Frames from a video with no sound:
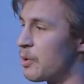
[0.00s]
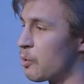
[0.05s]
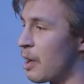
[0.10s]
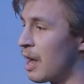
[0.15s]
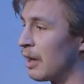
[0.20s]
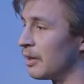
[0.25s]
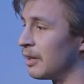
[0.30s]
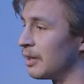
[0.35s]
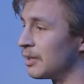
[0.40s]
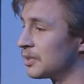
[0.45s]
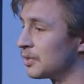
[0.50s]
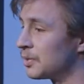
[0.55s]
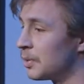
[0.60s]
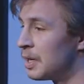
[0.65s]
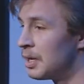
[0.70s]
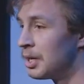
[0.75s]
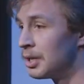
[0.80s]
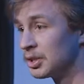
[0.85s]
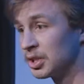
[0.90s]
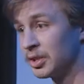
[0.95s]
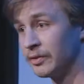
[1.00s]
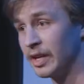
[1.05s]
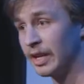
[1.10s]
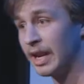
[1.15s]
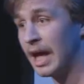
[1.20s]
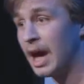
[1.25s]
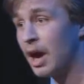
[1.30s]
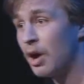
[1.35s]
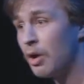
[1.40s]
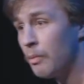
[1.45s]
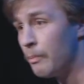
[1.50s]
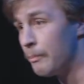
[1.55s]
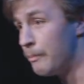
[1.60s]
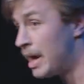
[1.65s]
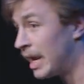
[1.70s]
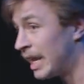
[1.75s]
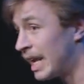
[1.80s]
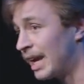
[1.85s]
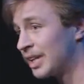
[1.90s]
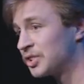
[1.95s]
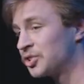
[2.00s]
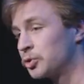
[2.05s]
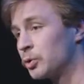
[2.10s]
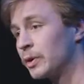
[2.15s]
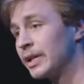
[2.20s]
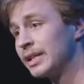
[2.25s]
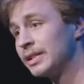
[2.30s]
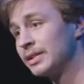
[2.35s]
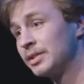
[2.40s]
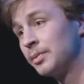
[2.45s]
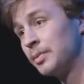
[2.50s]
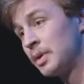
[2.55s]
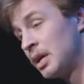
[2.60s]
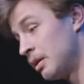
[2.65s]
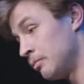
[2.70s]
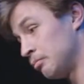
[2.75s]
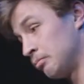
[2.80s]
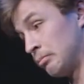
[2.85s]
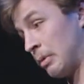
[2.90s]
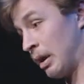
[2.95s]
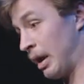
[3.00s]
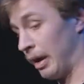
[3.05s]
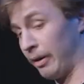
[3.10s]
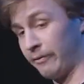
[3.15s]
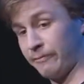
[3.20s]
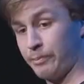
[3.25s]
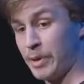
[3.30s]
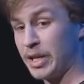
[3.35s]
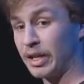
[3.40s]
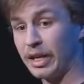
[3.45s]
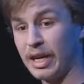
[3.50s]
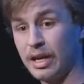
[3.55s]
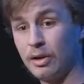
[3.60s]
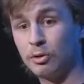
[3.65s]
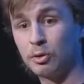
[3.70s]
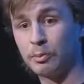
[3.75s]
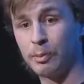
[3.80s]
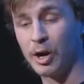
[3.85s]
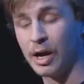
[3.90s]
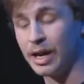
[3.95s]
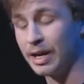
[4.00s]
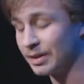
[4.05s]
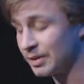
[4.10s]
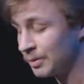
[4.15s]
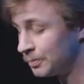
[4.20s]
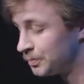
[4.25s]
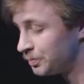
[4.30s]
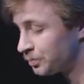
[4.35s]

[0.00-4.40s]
around us, so that now many ash trees have been killed by it.